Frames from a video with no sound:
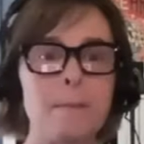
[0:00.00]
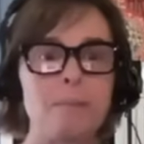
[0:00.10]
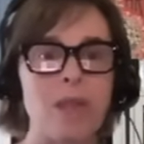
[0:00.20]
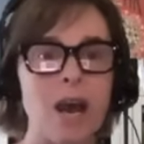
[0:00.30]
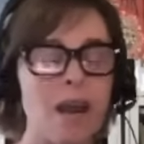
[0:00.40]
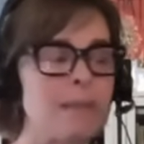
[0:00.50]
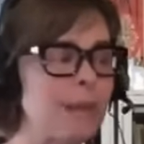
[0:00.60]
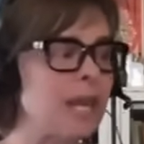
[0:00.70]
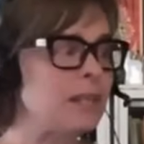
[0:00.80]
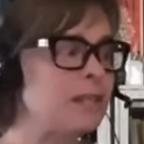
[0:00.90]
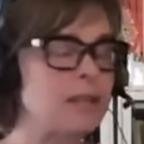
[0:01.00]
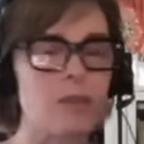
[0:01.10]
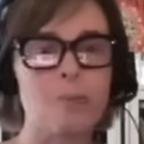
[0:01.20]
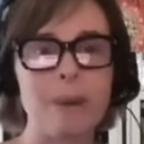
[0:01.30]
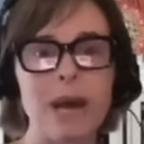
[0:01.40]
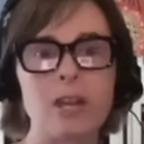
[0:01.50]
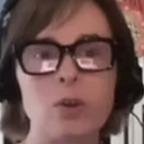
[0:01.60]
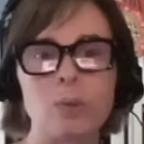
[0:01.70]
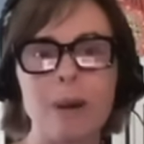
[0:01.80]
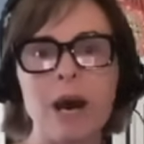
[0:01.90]
I made Southern
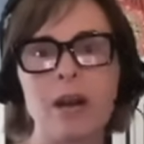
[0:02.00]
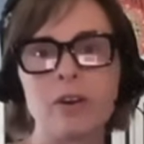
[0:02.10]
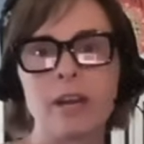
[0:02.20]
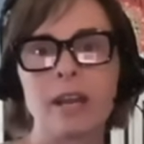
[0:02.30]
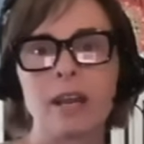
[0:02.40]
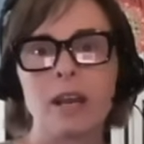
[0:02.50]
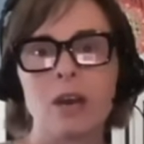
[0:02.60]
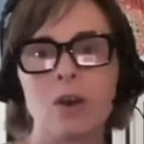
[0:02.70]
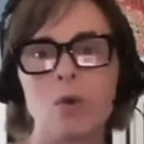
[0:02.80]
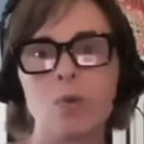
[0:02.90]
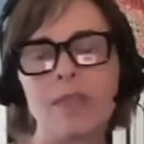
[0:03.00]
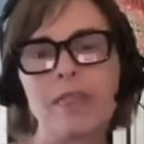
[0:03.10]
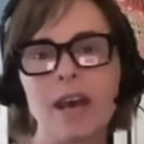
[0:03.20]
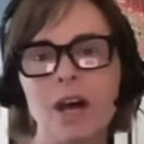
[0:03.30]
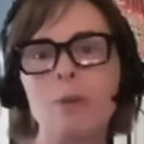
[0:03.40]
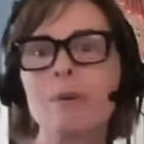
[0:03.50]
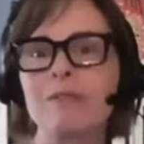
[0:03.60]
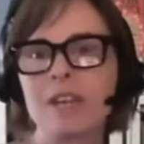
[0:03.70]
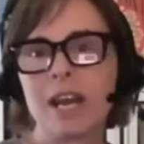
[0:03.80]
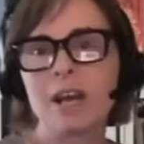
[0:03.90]
Paiute pottery with the help of
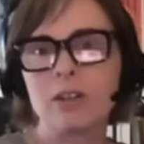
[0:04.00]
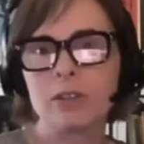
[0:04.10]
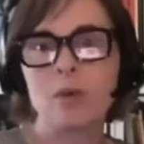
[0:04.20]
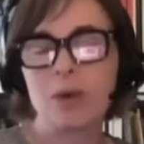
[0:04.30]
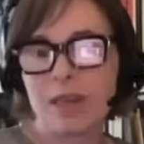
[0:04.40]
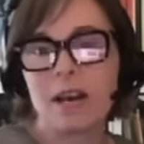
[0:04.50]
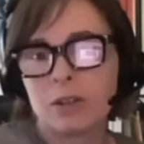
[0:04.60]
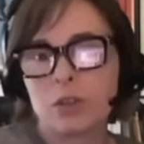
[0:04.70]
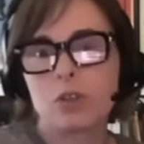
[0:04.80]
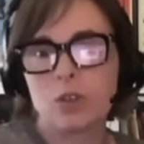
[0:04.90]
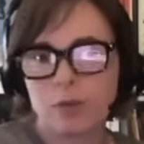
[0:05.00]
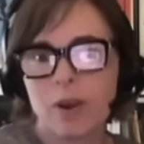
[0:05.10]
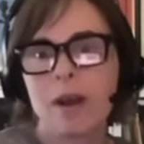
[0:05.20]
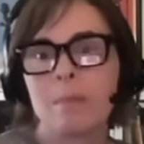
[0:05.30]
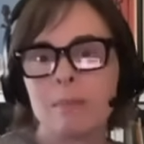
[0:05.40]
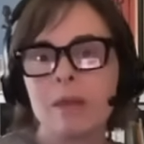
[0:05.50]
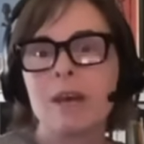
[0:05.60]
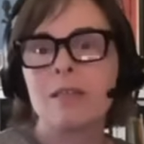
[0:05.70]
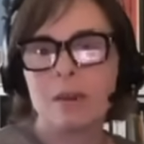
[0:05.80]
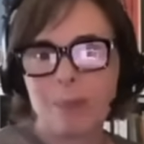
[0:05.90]
an el with elders from
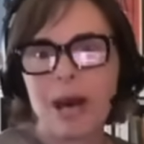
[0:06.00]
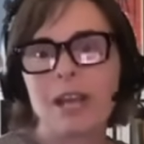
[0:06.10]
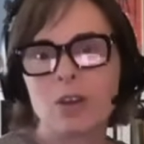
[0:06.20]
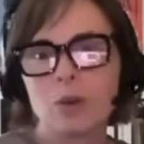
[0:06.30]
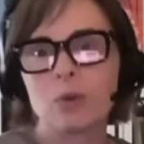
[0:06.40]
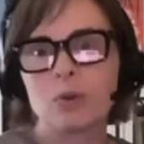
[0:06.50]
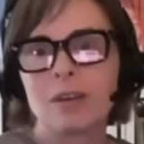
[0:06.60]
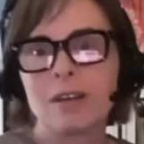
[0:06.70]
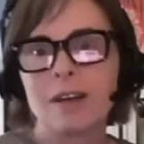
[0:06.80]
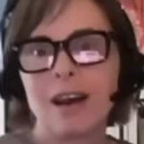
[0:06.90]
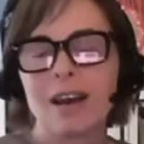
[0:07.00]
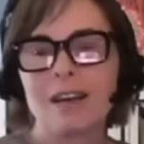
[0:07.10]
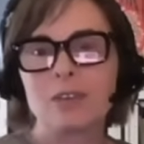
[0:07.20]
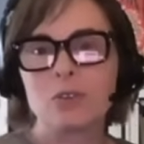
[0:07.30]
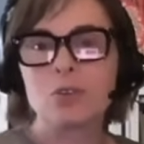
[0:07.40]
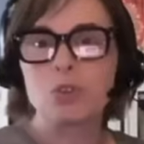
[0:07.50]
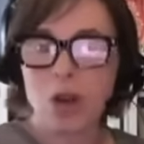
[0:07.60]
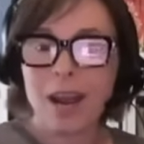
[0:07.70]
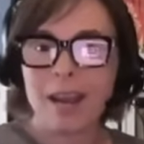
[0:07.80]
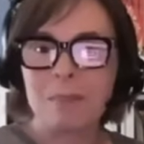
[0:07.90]
the Paiute uh,
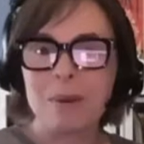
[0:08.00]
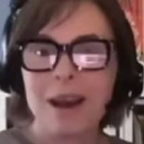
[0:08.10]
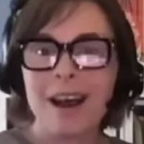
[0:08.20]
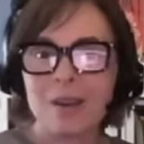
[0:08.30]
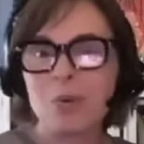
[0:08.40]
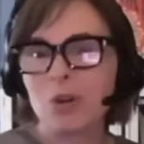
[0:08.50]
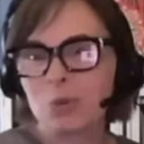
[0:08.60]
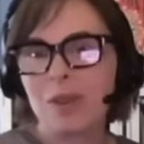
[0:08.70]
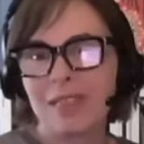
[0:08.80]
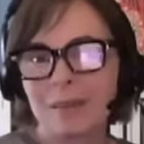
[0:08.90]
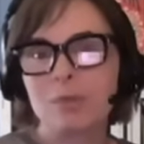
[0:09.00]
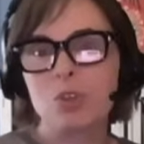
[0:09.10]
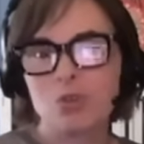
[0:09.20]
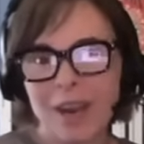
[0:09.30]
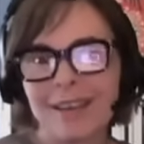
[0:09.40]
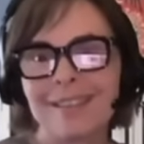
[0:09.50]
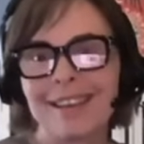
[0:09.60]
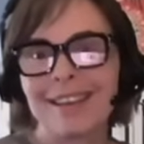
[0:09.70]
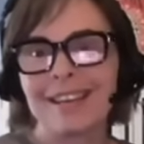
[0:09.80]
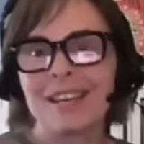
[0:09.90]
tribe. I worked with them
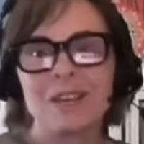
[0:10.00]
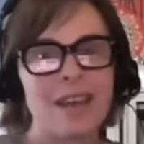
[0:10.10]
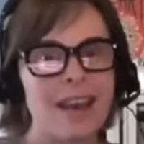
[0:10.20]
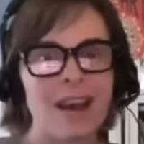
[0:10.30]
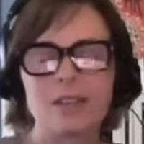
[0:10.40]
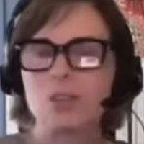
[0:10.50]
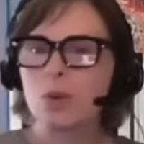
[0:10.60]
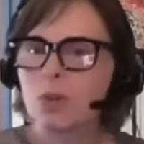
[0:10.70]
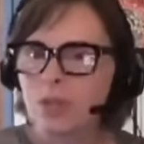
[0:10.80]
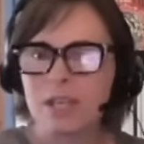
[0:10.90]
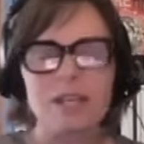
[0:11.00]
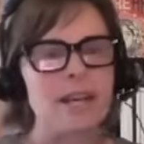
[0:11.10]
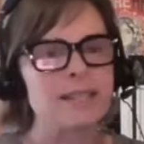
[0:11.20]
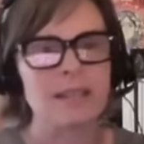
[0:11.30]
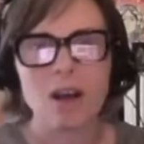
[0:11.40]
directly. I sourced it. I did all